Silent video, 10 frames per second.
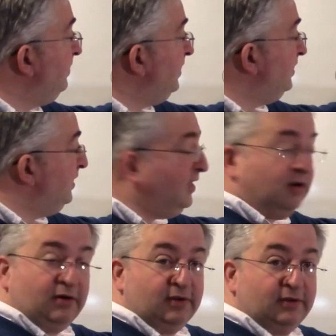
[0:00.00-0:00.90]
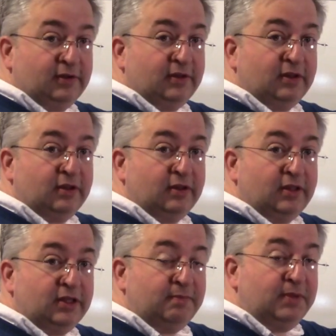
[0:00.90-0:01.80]
in here.
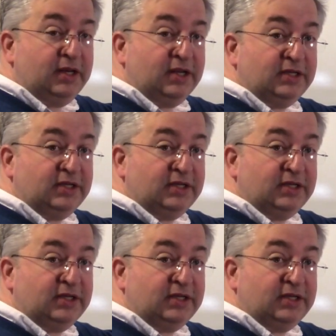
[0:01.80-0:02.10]
The median